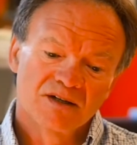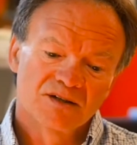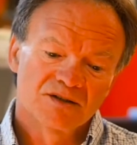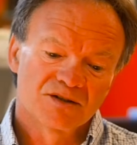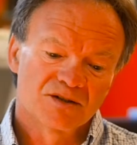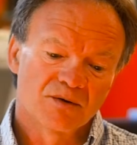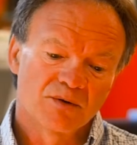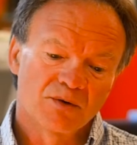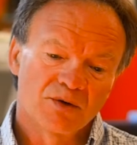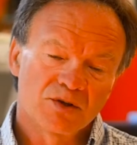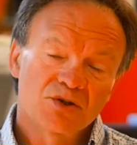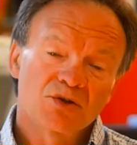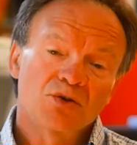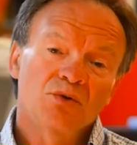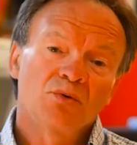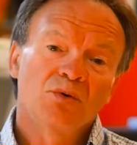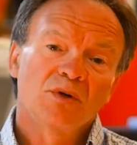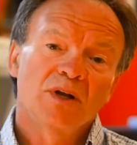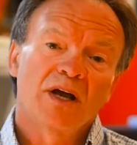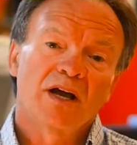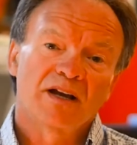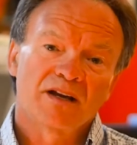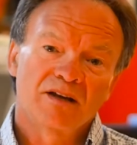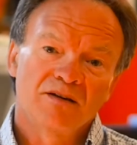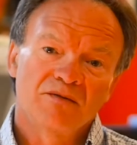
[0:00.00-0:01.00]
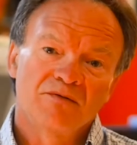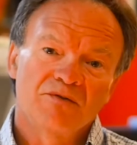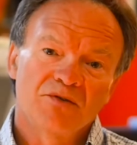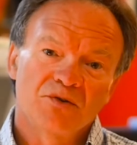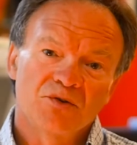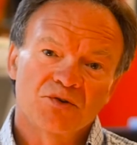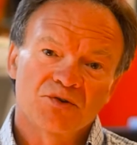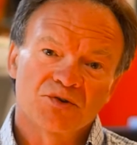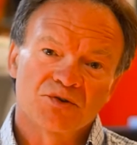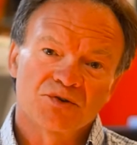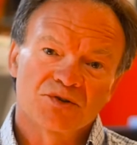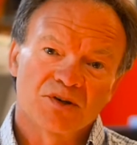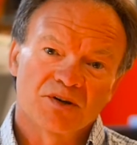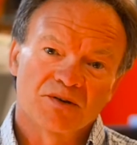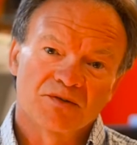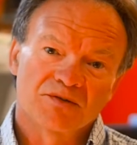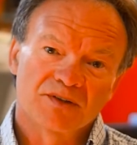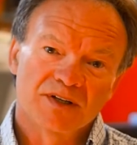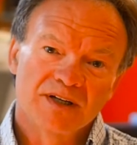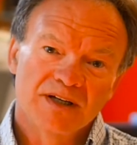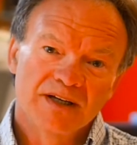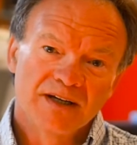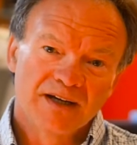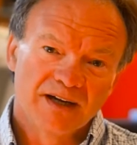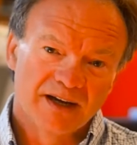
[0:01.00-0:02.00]
So a tool like Infusionsoft
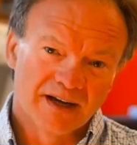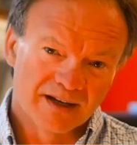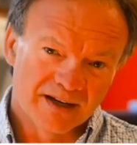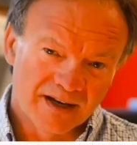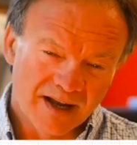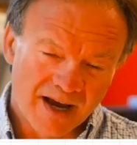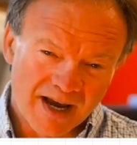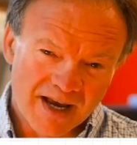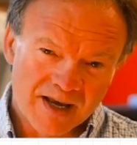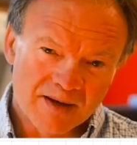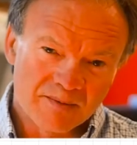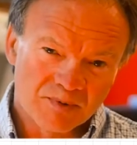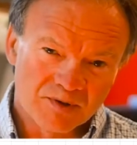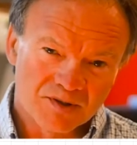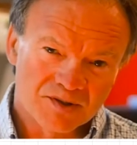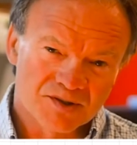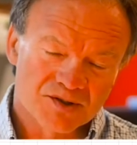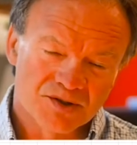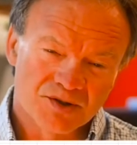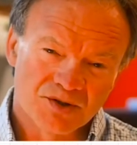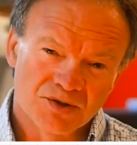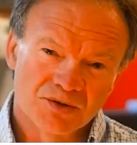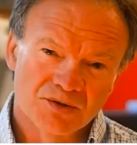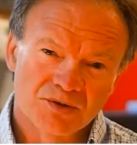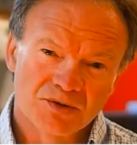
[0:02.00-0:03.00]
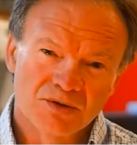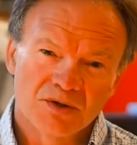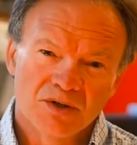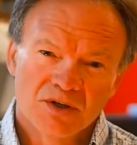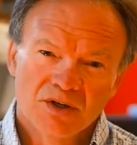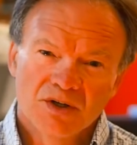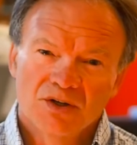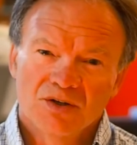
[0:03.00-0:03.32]
enables you